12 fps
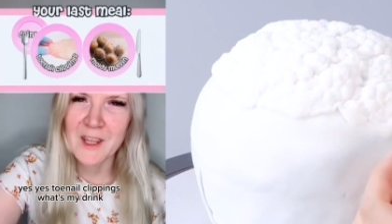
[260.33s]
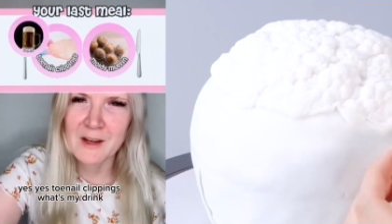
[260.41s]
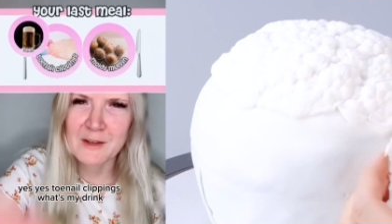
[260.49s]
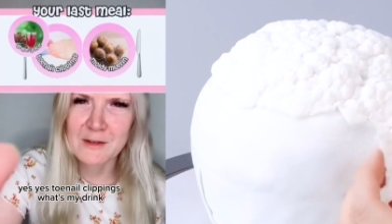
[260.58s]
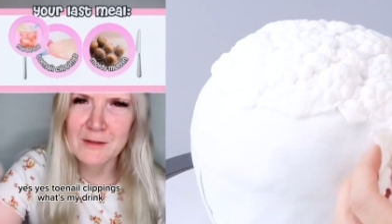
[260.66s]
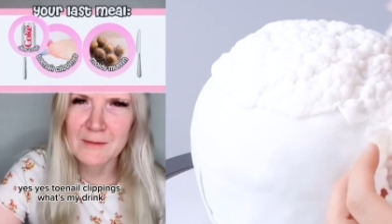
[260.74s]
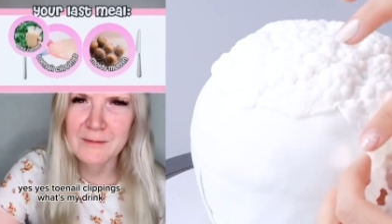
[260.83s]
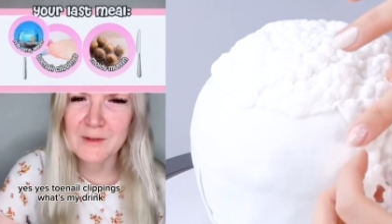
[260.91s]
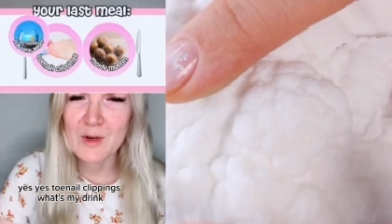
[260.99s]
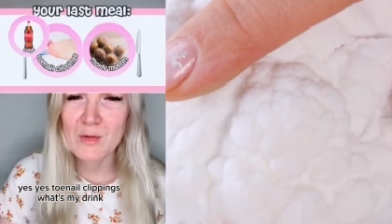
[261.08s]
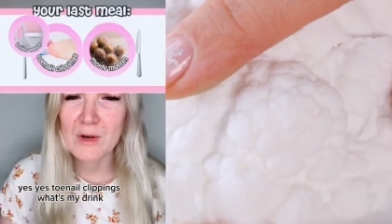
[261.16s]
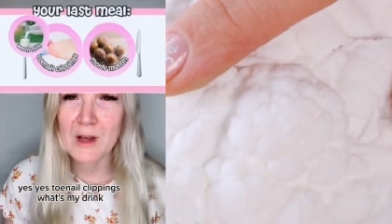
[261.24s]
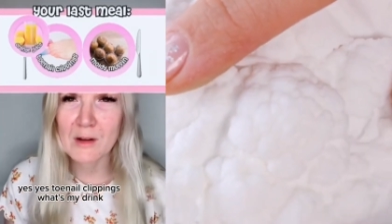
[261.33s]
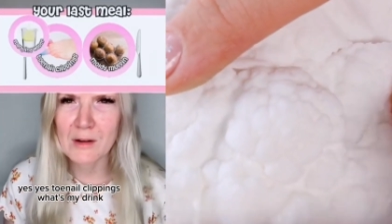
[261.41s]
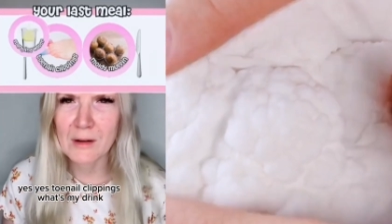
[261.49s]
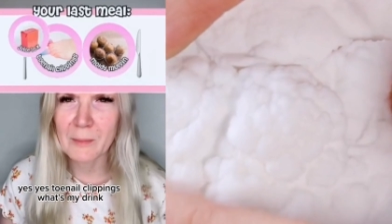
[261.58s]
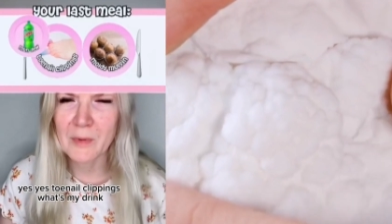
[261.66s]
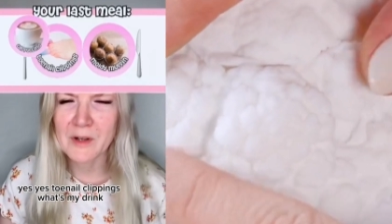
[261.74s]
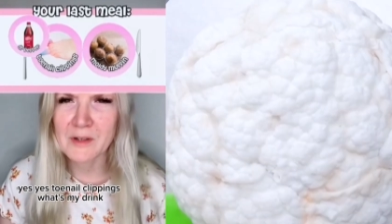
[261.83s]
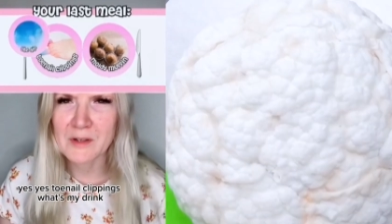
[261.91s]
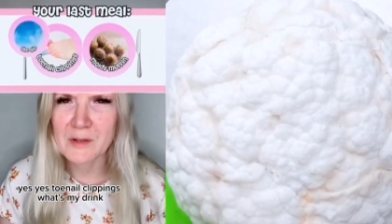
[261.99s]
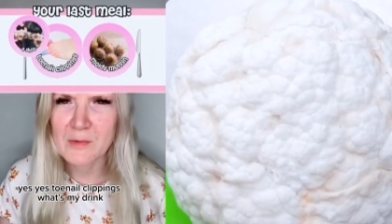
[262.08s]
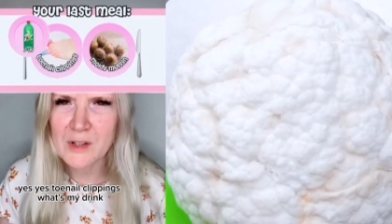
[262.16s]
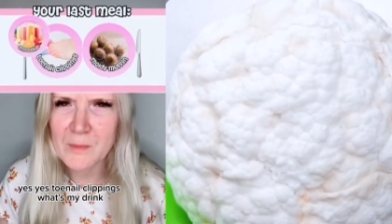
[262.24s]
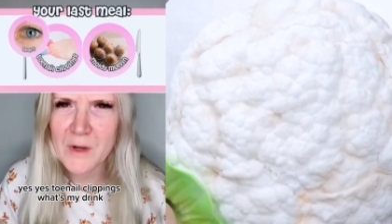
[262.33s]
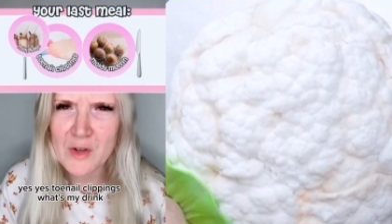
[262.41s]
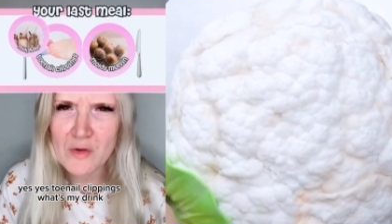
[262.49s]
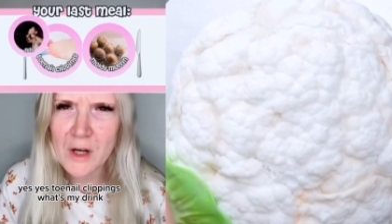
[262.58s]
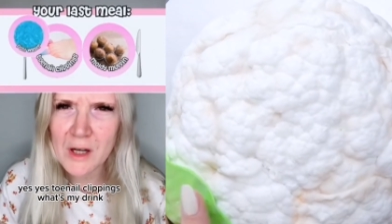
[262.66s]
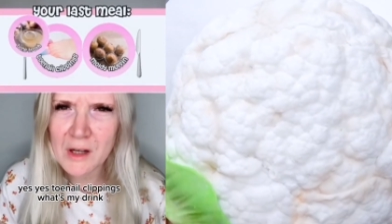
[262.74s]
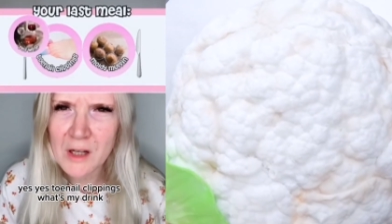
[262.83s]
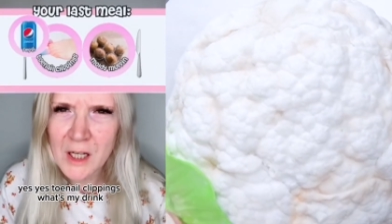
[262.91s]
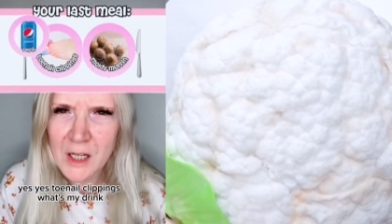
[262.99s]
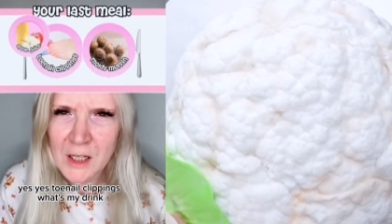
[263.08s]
Yes. Toenail clippings. What's my drink?